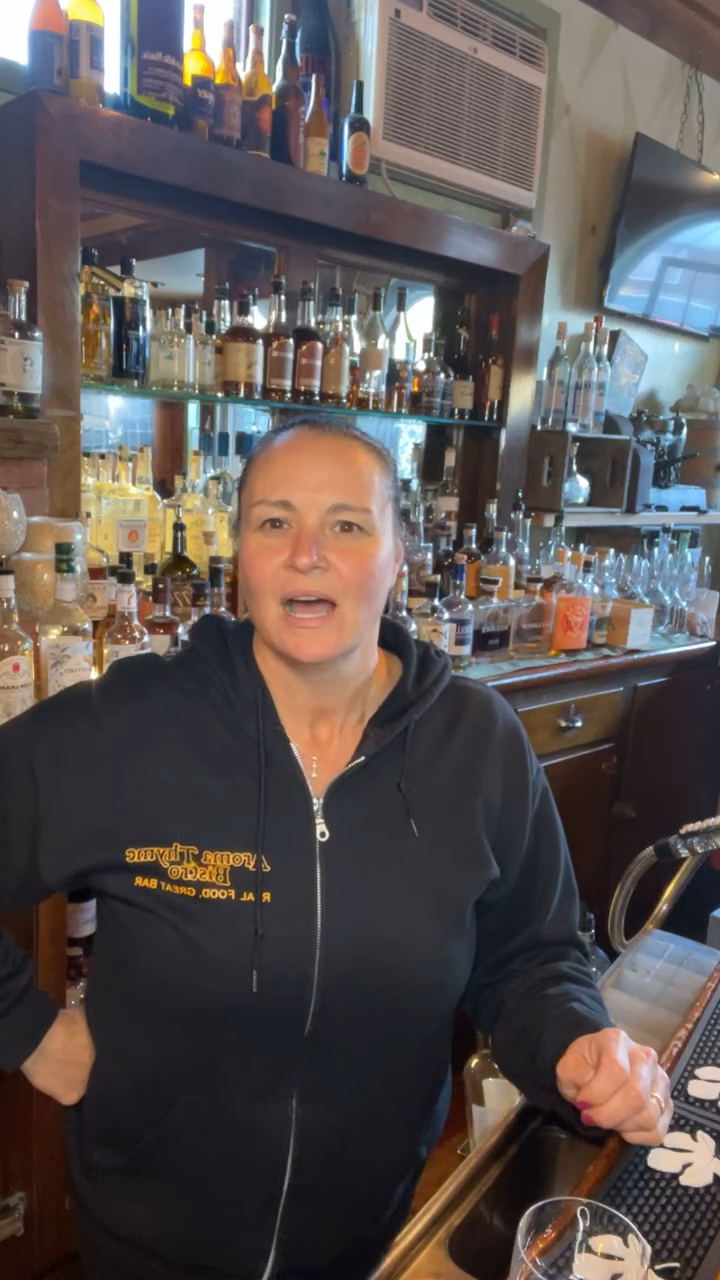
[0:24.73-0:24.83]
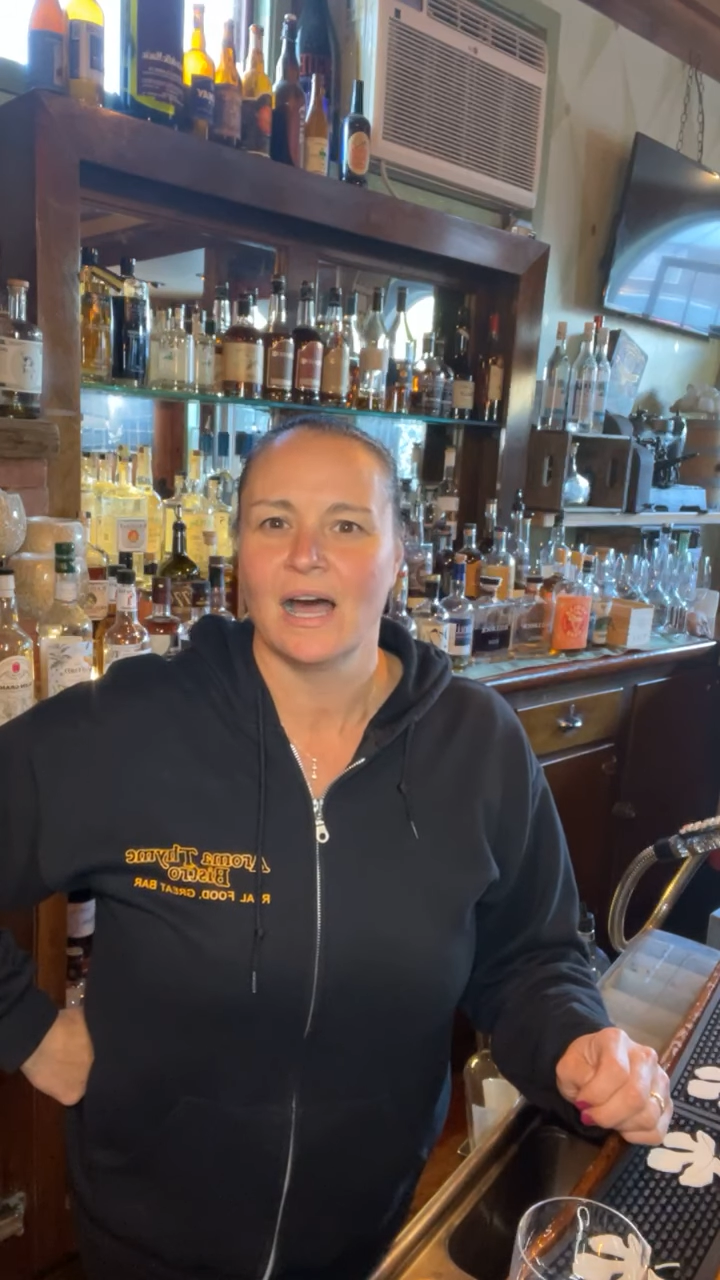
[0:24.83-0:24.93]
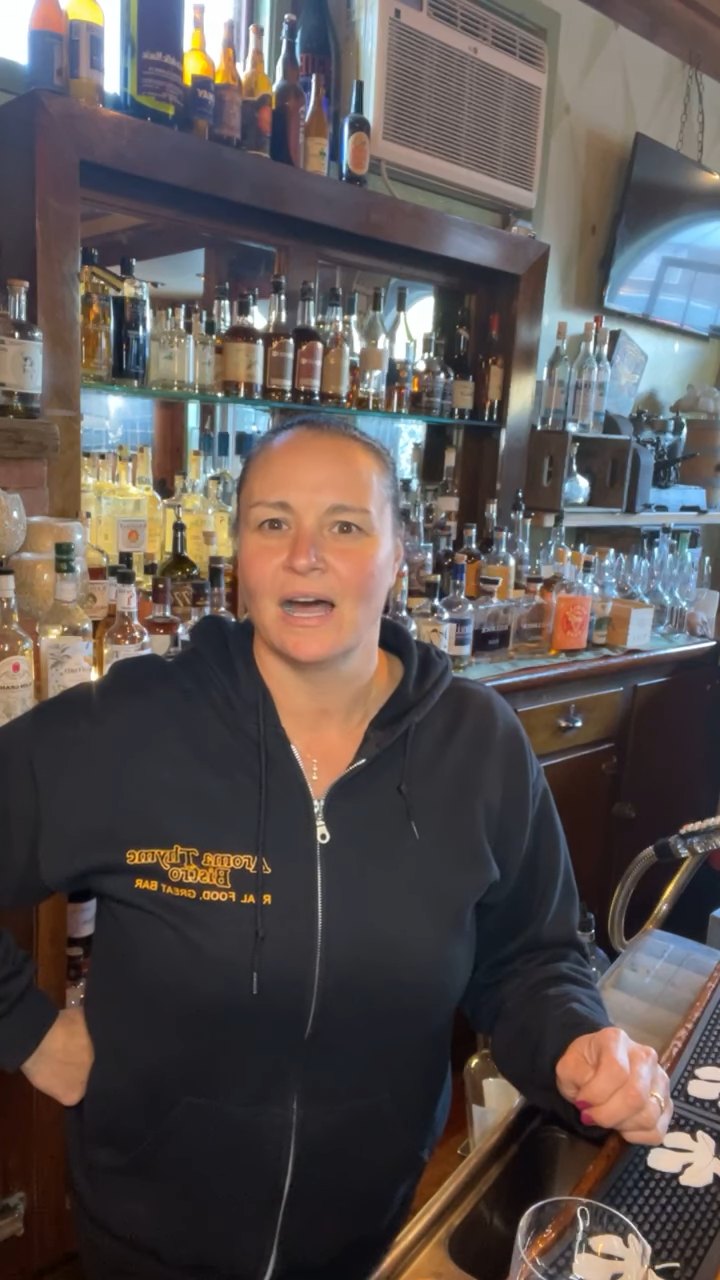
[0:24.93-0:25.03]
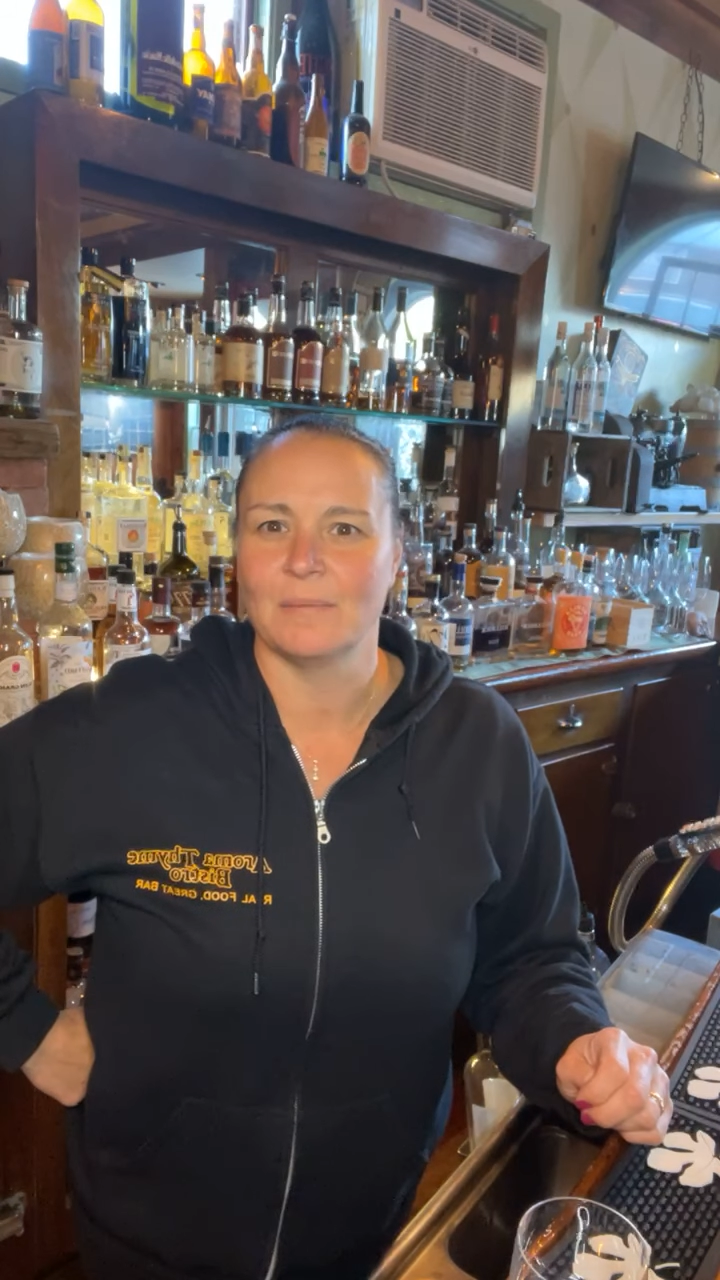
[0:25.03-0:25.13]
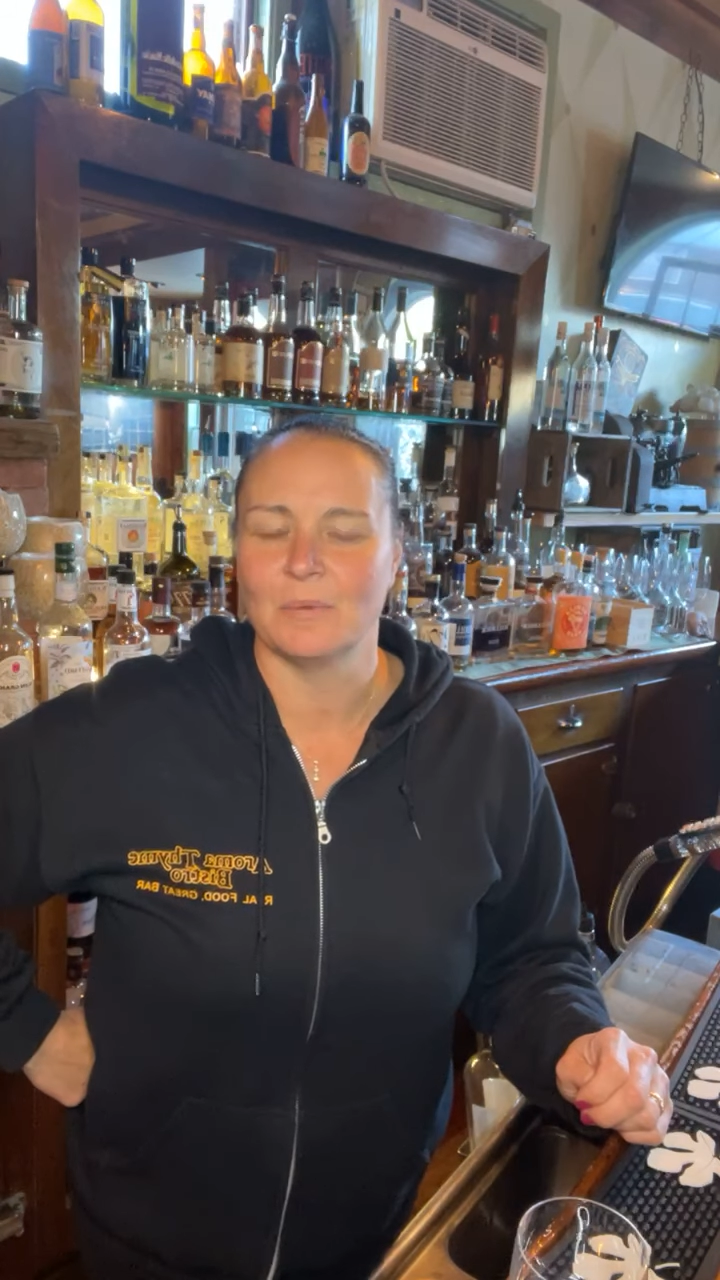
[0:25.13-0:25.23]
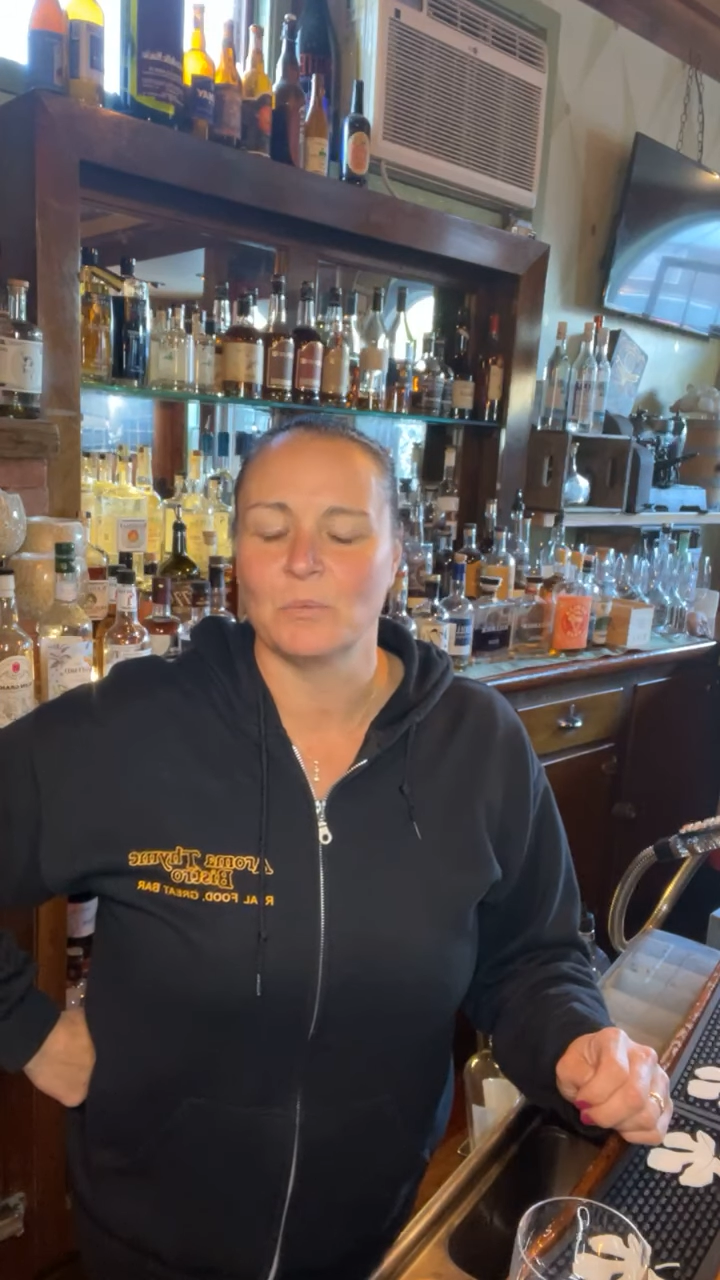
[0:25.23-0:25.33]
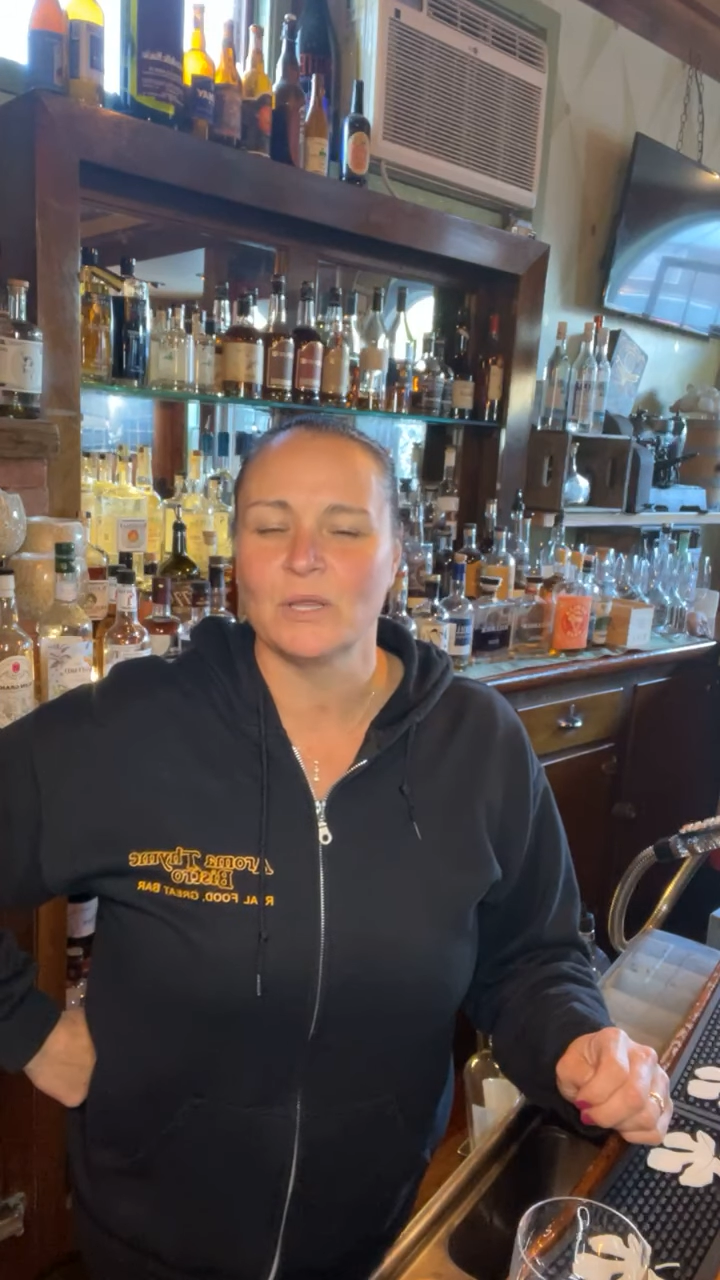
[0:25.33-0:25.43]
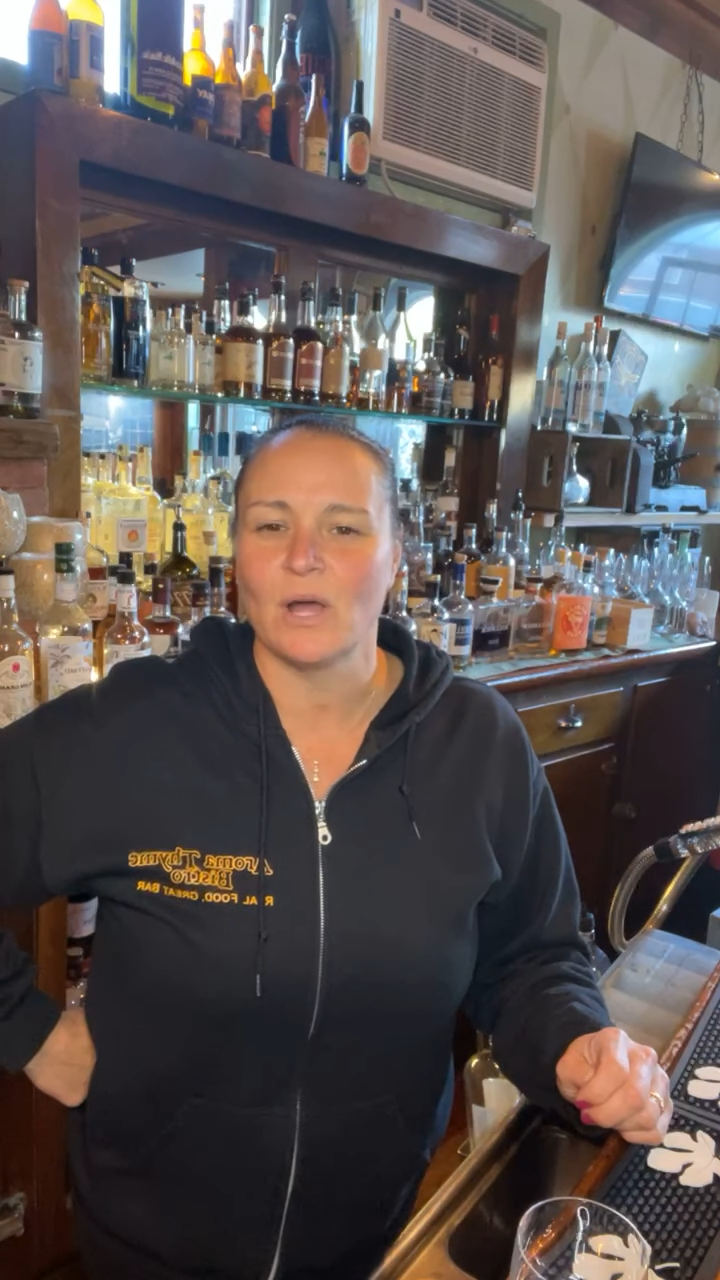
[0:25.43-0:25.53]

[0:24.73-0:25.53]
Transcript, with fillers: um, and we